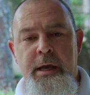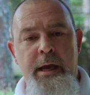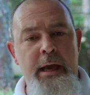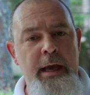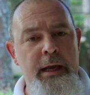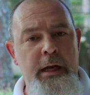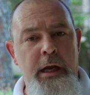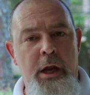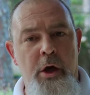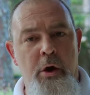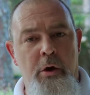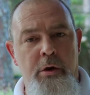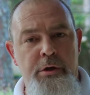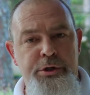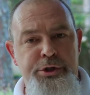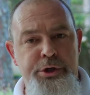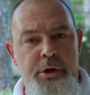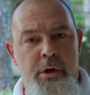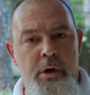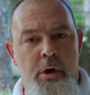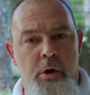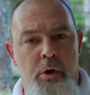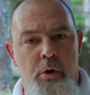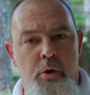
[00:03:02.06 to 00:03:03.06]
A larger
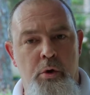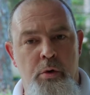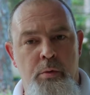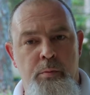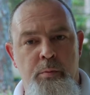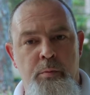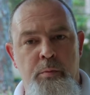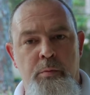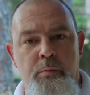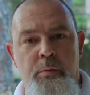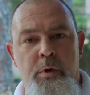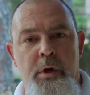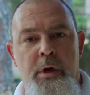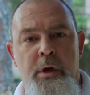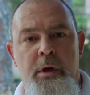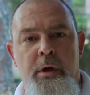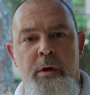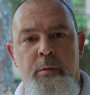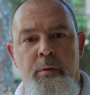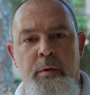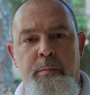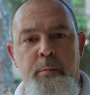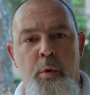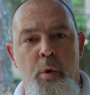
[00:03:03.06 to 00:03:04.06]
home
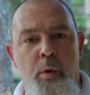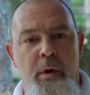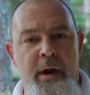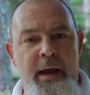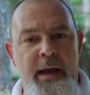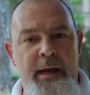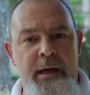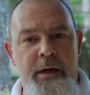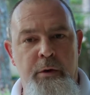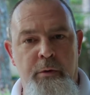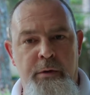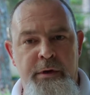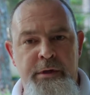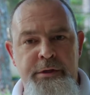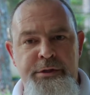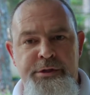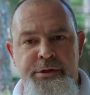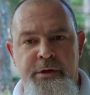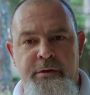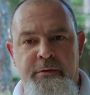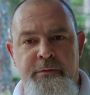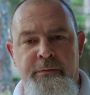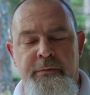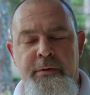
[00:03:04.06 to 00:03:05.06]
with more acreage
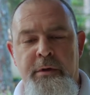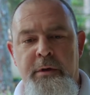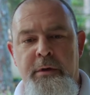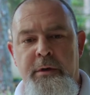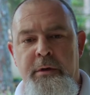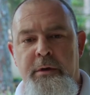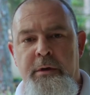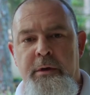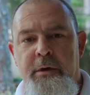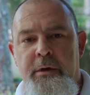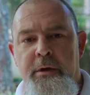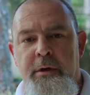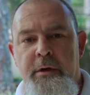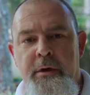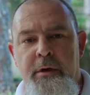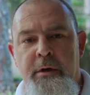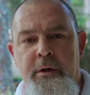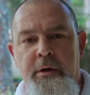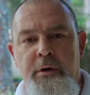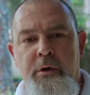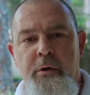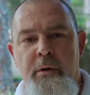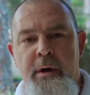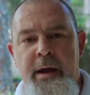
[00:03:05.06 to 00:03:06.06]
of
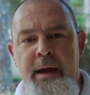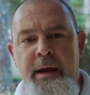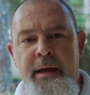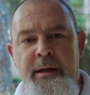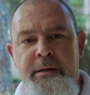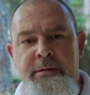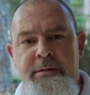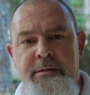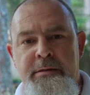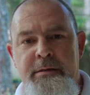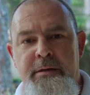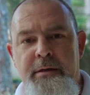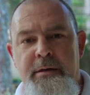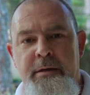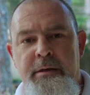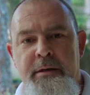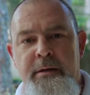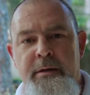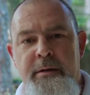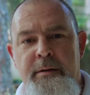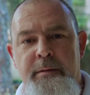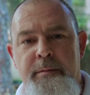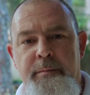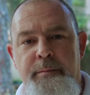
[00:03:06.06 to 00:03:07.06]
grass
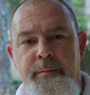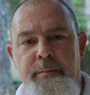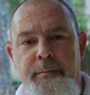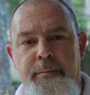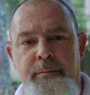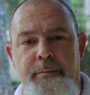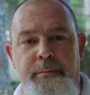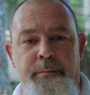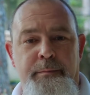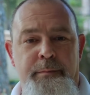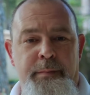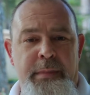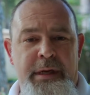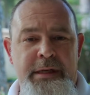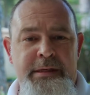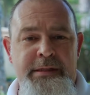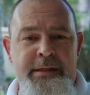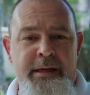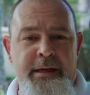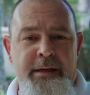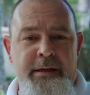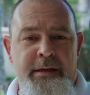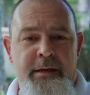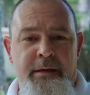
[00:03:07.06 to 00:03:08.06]
may
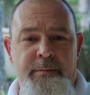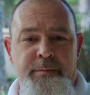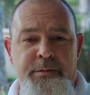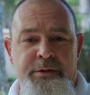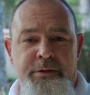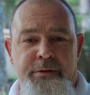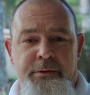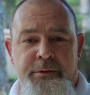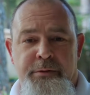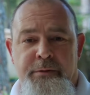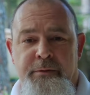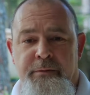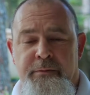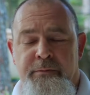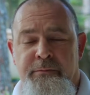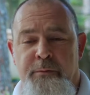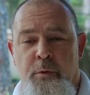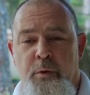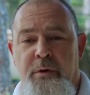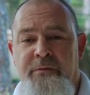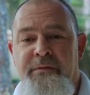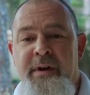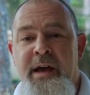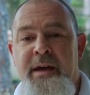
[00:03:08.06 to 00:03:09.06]
take up to
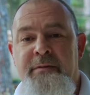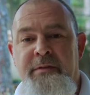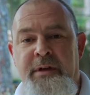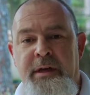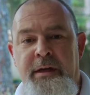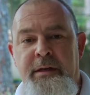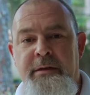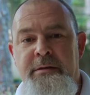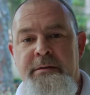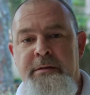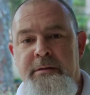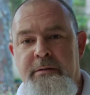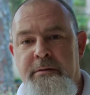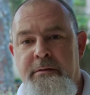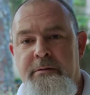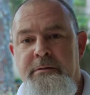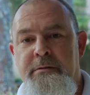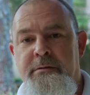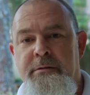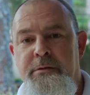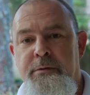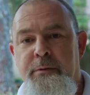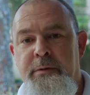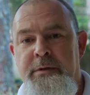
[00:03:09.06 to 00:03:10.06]
4 to 5 days
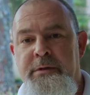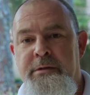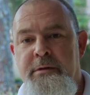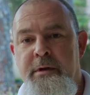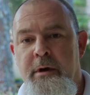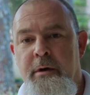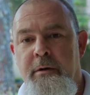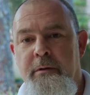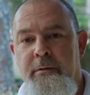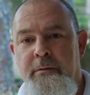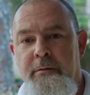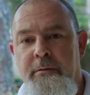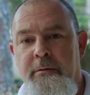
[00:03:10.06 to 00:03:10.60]
to install.